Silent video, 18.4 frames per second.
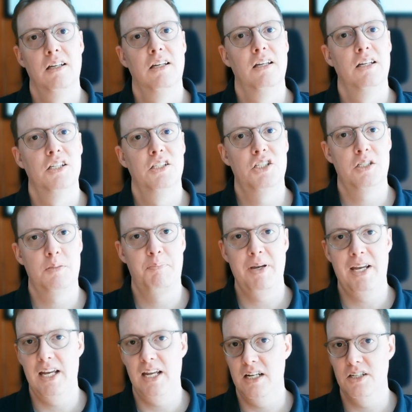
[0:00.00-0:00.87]

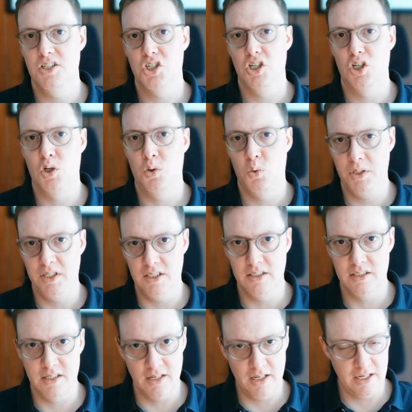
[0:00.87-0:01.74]
Spanish
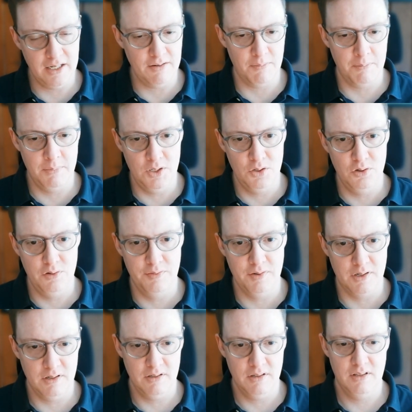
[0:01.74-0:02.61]
queen's knight
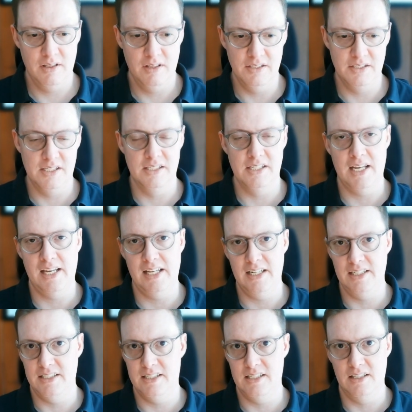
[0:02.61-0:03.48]
maneuver. This is
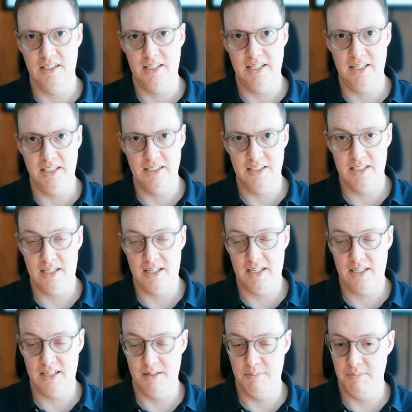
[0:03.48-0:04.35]
heading to the king
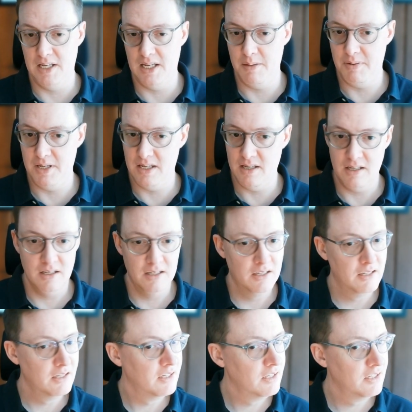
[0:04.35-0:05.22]
side and maybe
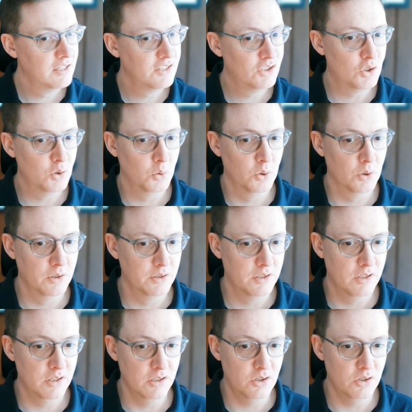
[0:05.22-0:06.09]
towards
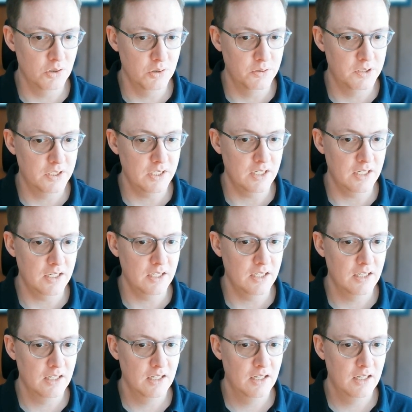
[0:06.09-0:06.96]
the
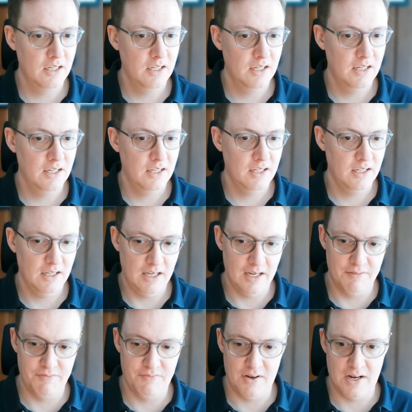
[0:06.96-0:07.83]
juicy
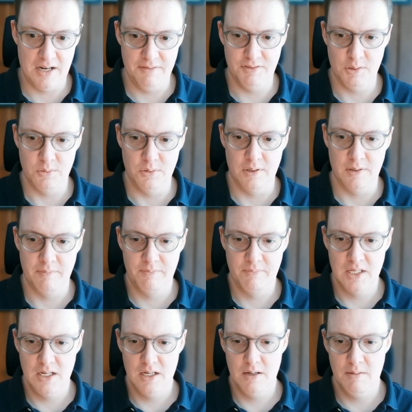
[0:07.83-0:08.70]
f5 square.
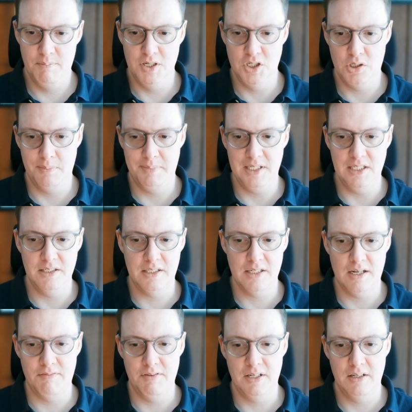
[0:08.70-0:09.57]
Bishop
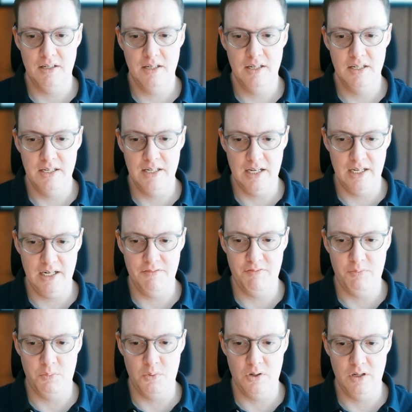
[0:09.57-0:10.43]
d7, knight
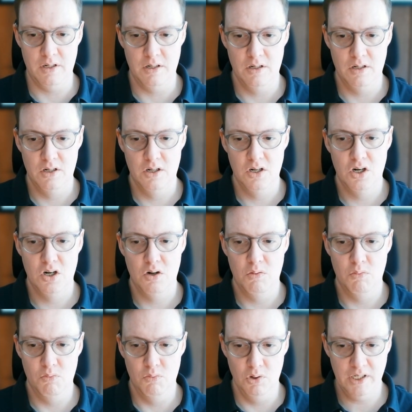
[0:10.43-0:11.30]
f1,
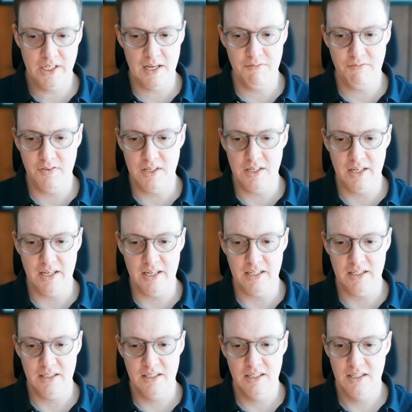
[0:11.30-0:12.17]
rook
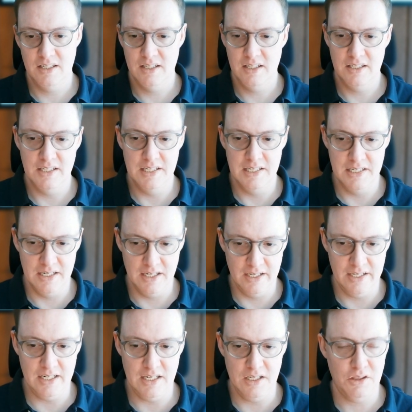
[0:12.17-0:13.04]
fe8,
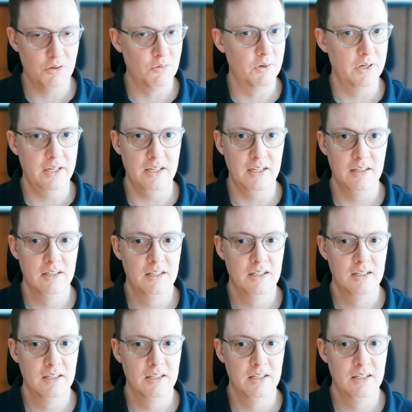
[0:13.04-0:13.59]
knight e3.